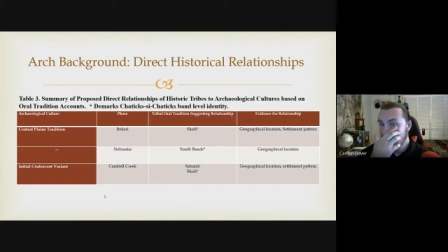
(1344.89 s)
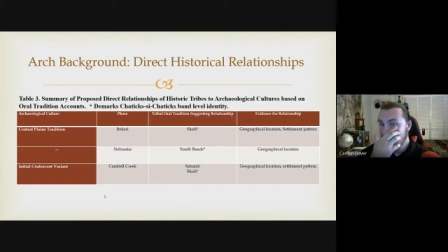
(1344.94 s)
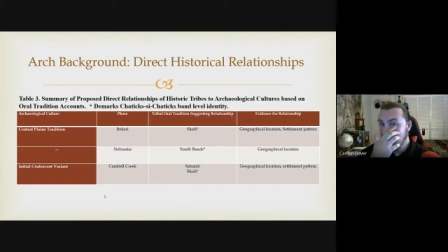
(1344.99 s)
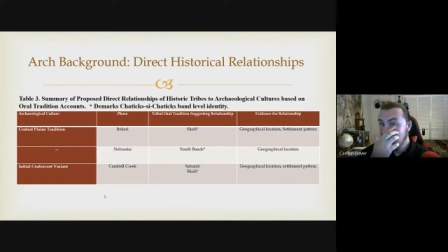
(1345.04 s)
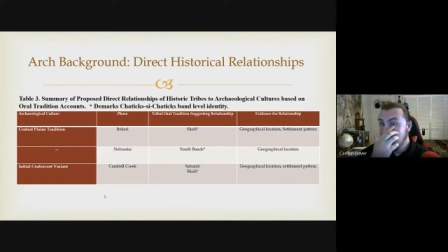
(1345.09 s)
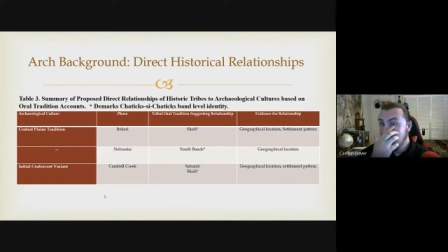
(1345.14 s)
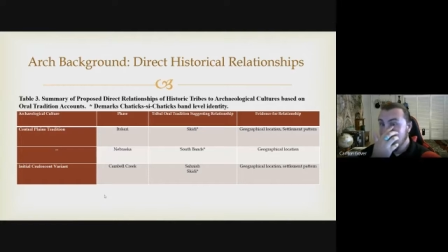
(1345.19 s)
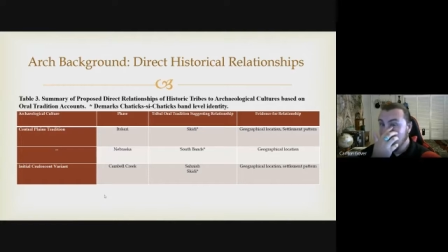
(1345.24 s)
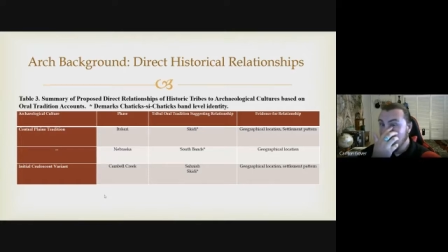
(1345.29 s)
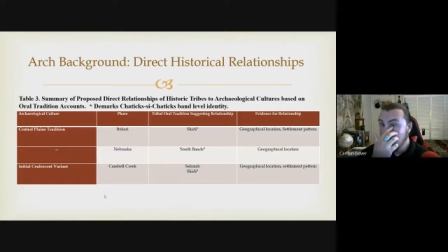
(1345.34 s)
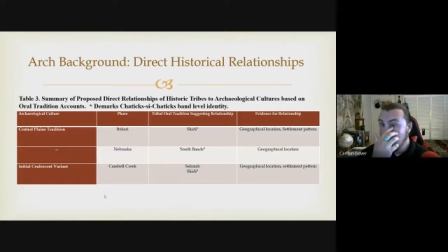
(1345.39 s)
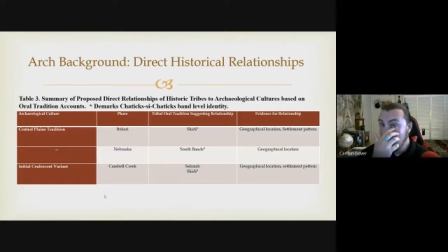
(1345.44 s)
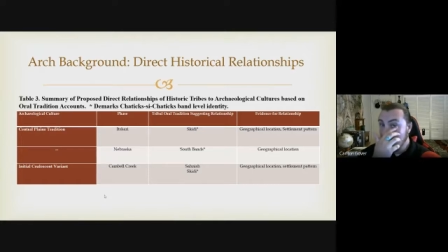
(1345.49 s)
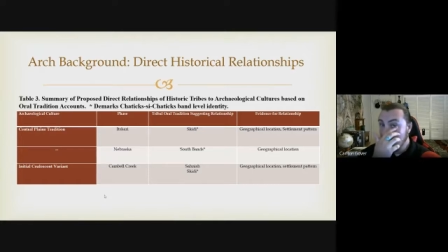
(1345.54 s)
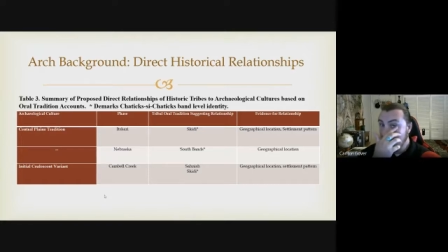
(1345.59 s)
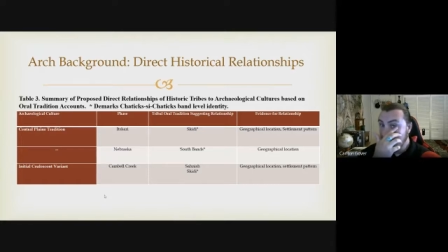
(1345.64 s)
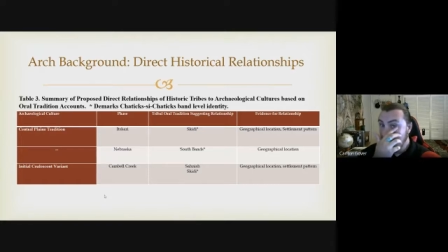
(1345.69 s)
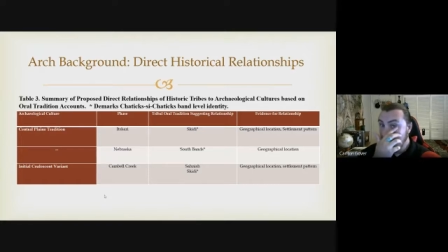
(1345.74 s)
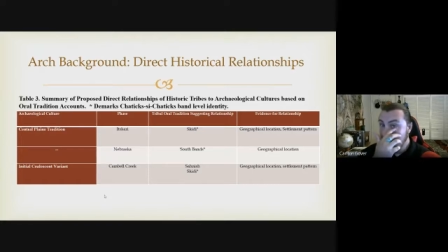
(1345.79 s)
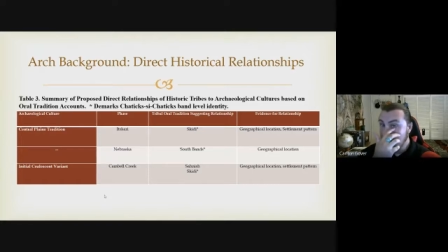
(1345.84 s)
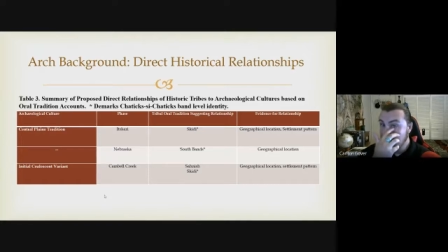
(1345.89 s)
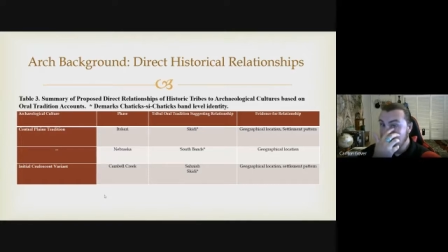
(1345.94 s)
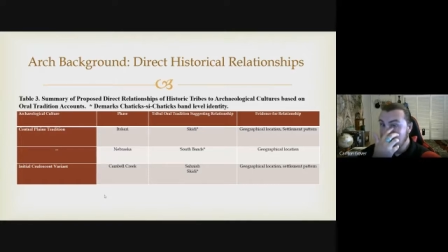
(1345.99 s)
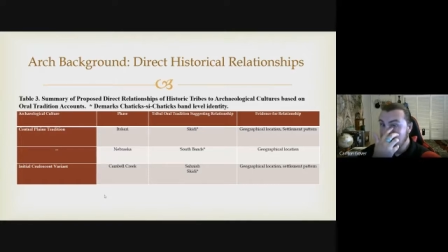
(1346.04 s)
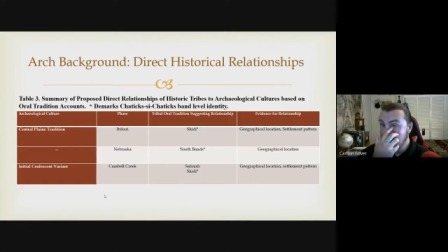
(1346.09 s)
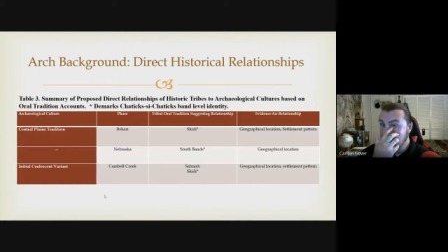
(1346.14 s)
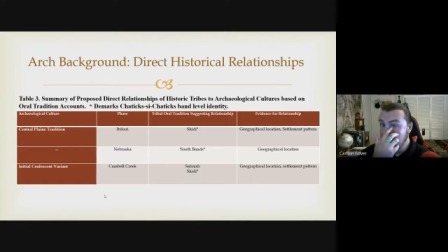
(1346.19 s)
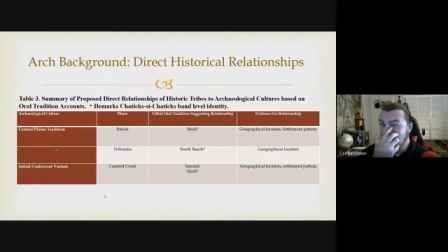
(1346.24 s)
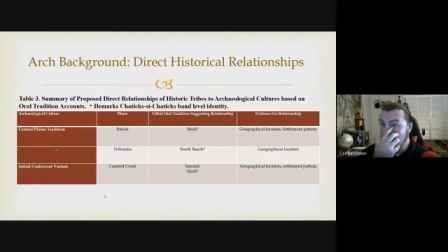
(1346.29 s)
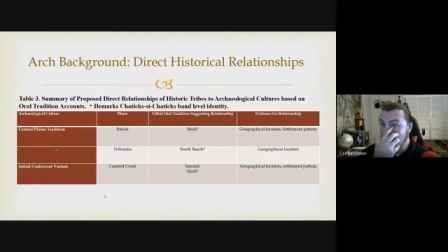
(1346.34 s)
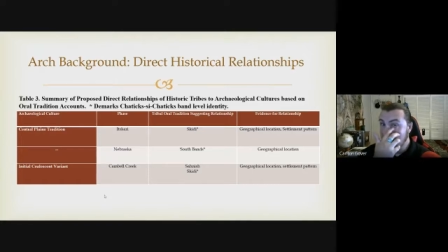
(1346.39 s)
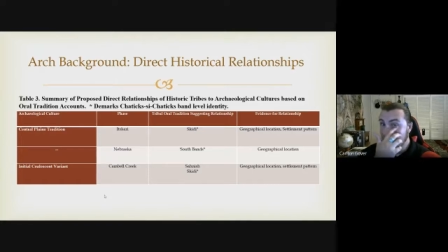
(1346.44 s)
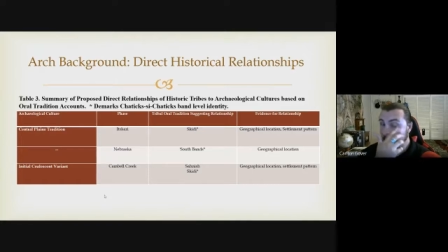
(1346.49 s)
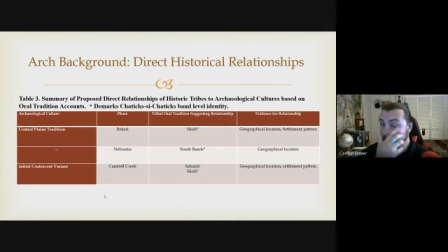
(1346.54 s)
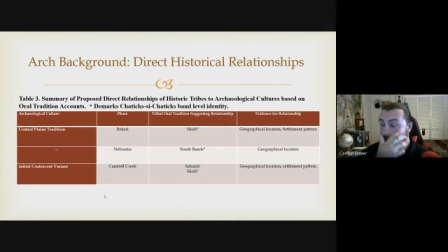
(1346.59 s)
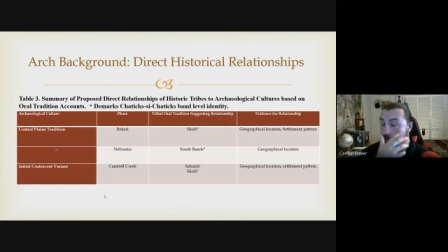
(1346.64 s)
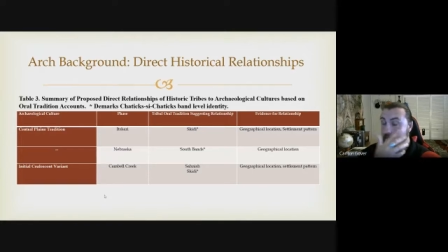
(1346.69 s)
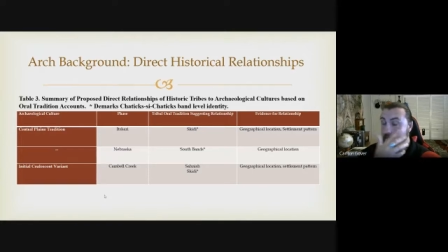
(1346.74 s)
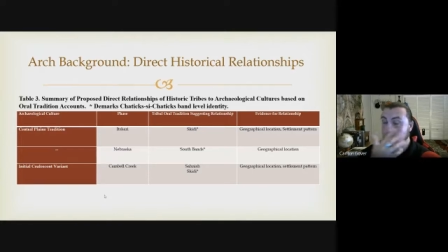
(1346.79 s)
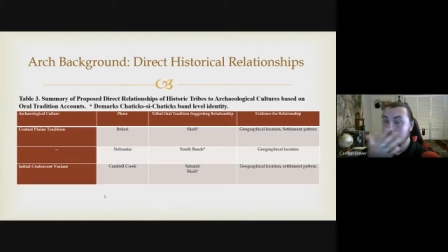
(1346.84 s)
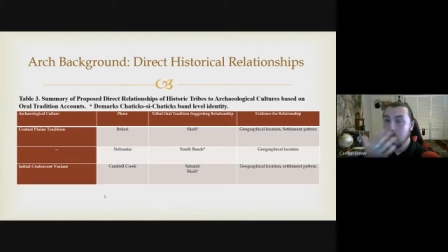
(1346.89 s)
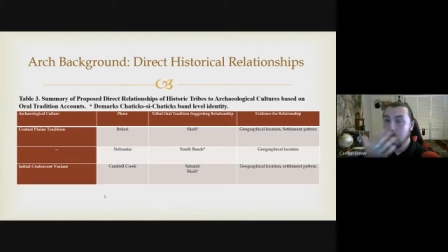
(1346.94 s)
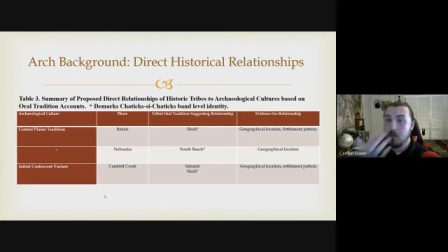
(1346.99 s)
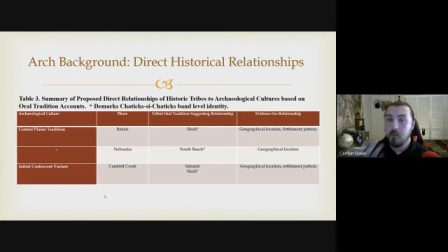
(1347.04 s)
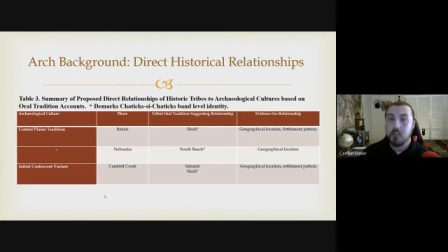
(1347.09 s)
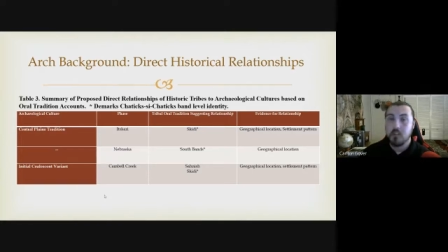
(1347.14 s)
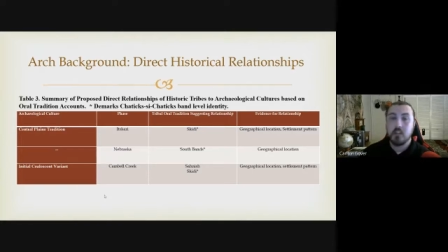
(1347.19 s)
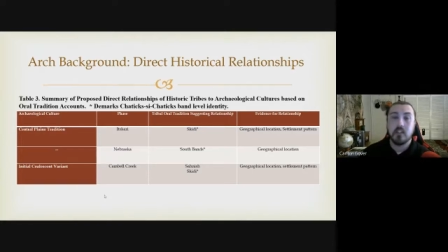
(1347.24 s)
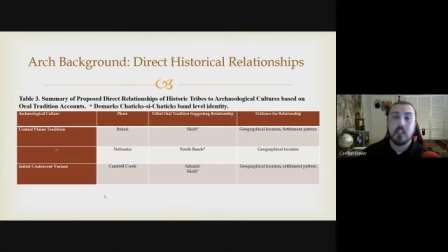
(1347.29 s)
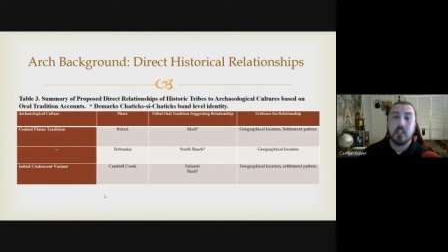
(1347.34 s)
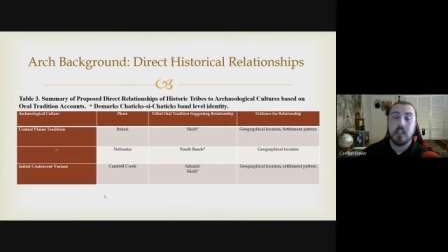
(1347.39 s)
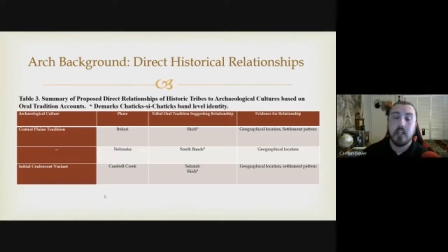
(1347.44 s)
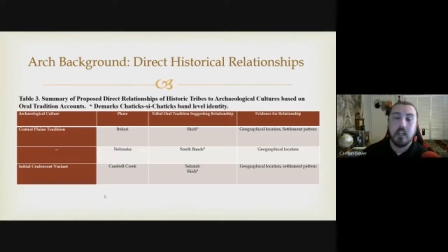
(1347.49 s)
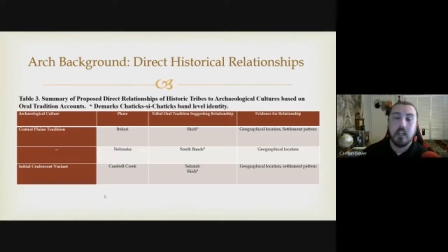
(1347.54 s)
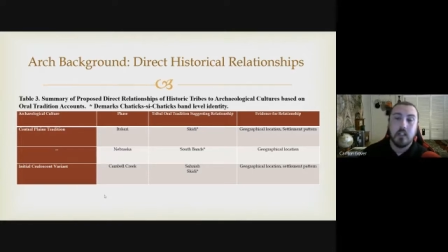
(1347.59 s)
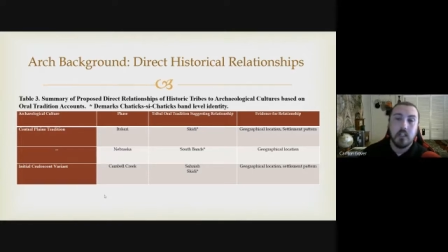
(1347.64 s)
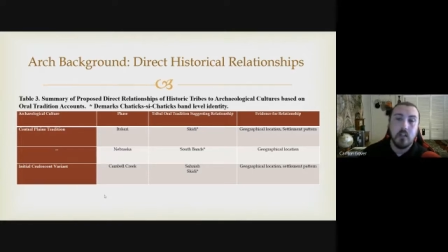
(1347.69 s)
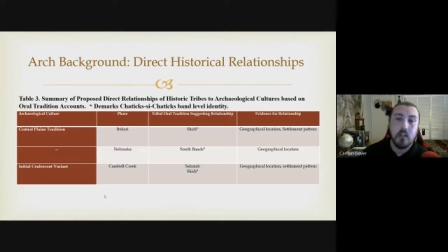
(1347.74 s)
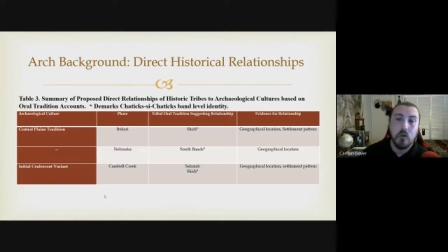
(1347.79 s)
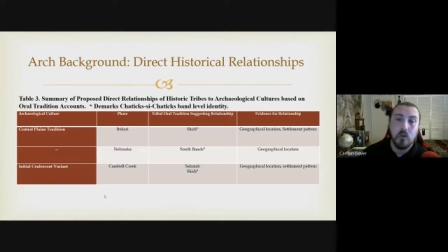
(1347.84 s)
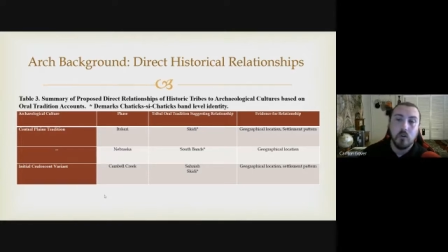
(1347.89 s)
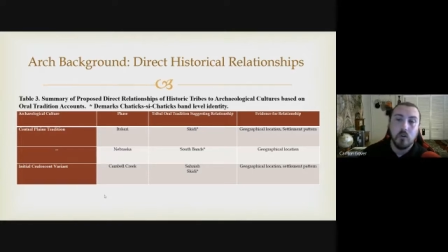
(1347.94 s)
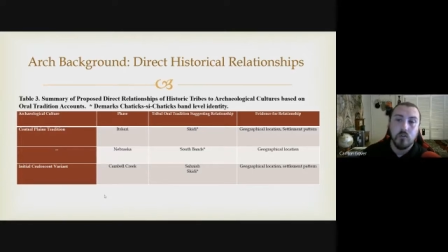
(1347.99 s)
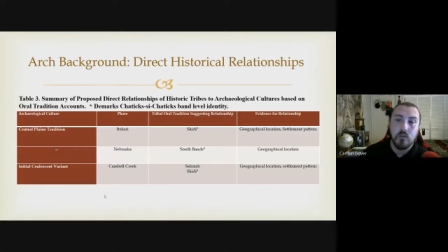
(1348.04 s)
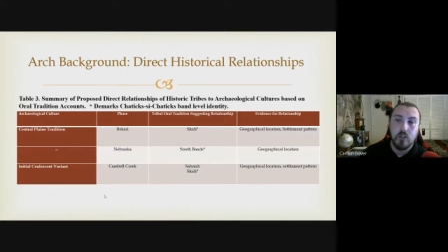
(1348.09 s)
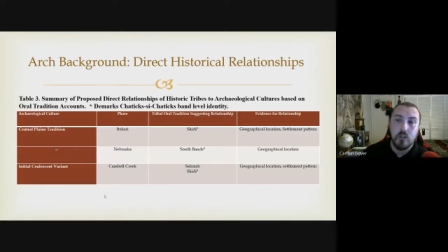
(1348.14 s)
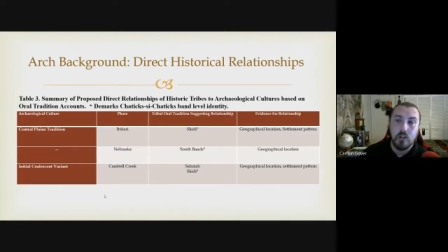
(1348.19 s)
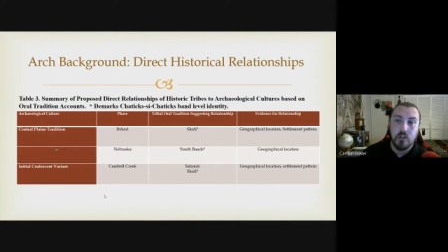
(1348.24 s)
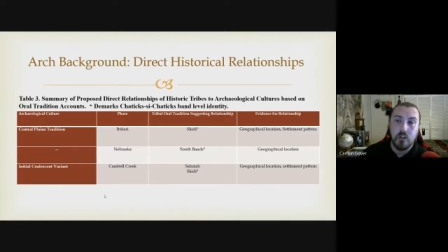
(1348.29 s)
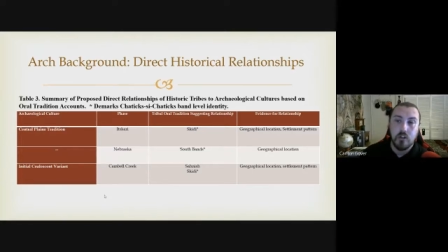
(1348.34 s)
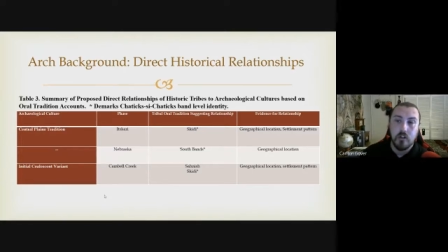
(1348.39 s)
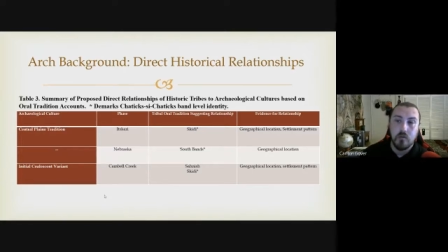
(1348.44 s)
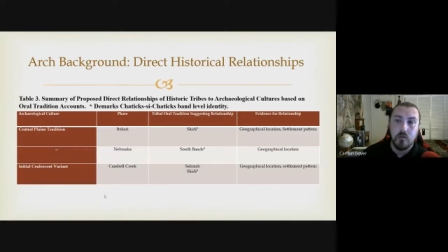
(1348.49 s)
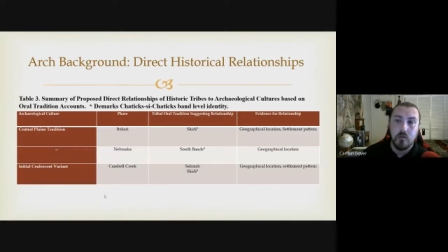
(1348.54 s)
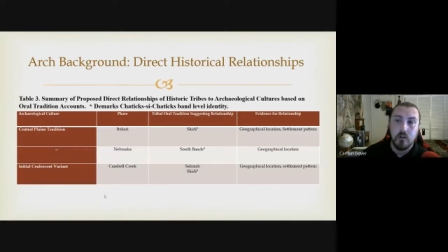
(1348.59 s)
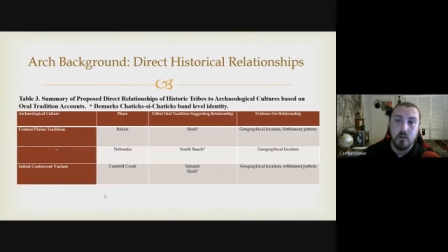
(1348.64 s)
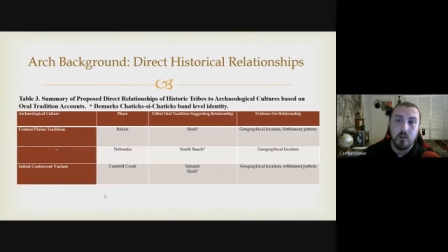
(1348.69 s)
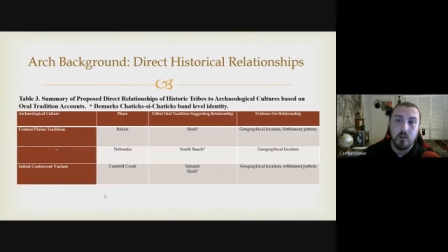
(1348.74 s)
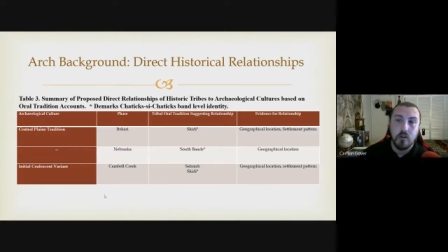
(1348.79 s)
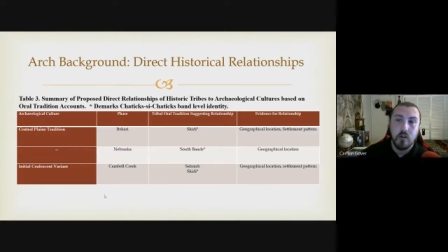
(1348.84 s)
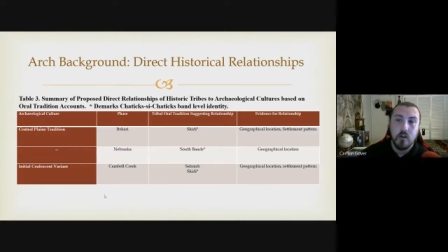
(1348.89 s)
The Itskari phase um, from a Skidi oral tradition, where you